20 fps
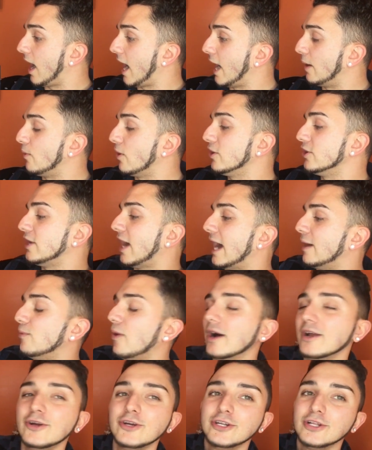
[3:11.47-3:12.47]
I want her I
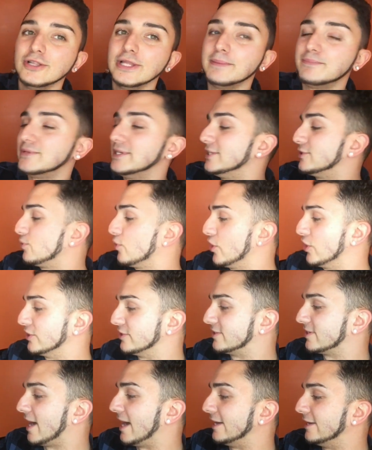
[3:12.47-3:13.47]
want her to lip these
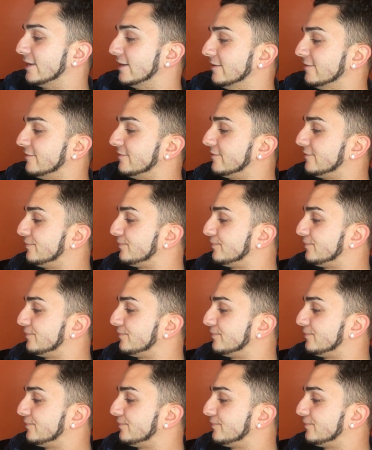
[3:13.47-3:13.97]
words kind of.